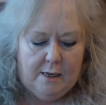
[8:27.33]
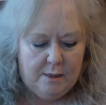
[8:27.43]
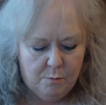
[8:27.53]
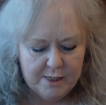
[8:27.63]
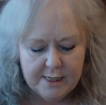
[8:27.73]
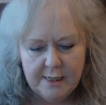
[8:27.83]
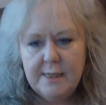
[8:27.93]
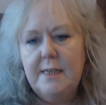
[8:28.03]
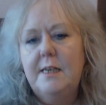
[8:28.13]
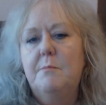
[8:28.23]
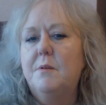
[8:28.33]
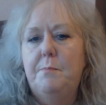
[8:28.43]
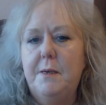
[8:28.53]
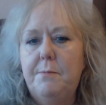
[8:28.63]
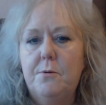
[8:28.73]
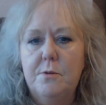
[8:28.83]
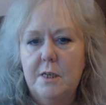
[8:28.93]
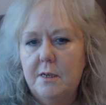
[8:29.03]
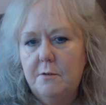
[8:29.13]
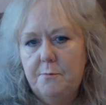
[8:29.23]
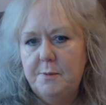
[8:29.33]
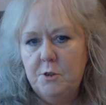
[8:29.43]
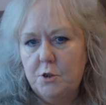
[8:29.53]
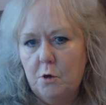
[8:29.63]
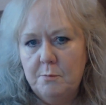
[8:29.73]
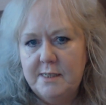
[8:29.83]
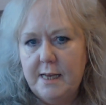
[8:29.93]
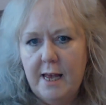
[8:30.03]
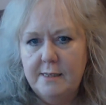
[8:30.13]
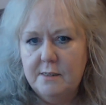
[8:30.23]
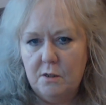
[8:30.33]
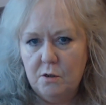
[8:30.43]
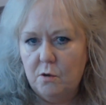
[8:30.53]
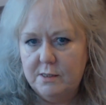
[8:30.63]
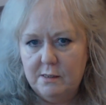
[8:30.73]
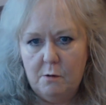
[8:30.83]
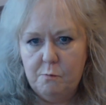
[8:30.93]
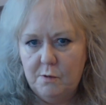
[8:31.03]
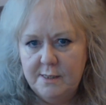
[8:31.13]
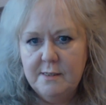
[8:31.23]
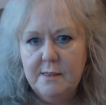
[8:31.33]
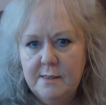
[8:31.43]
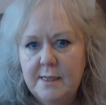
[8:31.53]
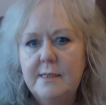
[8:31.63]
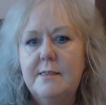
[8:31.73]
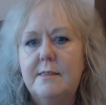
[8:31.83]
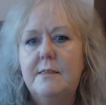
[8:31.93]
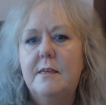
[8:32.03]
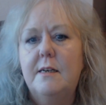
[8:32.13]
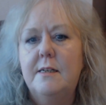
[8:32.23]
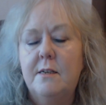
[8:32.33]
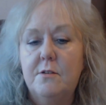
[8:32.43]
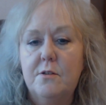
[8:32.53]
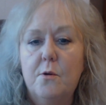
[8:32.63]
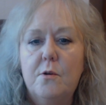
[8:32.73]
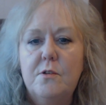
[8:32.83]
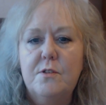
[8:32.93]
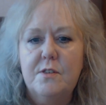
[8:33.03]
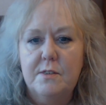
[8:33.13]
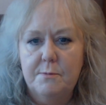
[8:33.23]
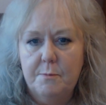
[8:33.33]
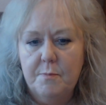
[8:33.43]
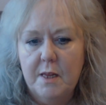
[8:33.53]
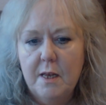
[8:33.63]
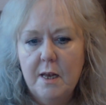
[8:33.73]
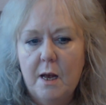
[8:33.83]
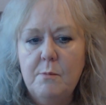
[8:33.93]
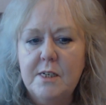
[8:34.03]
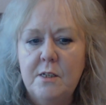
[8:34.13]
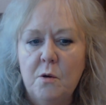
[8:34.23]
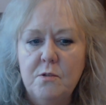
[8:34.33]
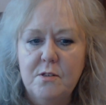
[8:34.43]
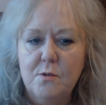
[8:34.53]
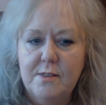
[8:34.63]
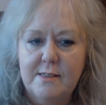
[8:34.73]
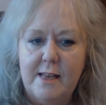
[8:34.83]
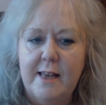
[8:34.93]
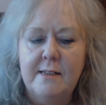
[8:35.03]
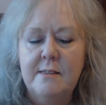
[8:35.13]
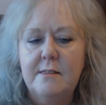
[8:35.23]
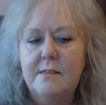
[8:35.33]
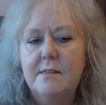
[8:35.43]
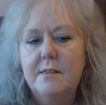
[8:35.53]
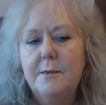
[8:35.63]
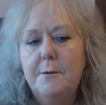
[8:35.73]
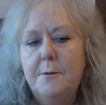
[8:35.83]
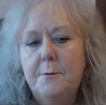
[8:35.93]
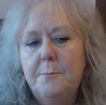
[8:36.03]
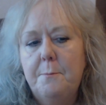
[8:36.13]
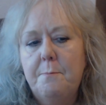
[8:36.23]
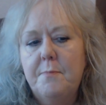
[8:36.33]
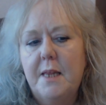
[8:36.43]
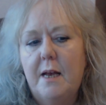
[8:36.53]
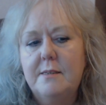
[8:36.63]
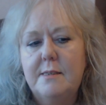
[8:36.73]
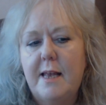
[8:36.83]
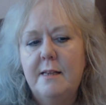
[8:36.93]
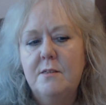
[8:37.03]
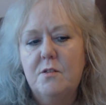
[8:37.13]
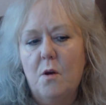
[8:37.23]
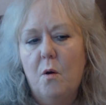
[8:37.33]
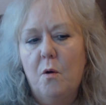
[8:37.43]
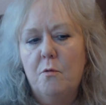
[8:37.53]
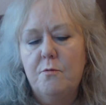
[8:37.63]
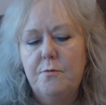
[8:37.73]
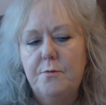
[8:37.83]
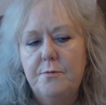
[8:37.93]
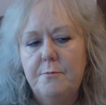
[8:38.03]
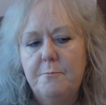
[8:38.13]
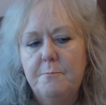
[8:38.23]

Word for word: and we can keep the people that have been traumatised or lost loved ones in this in our thoughts. And we can also send a sense of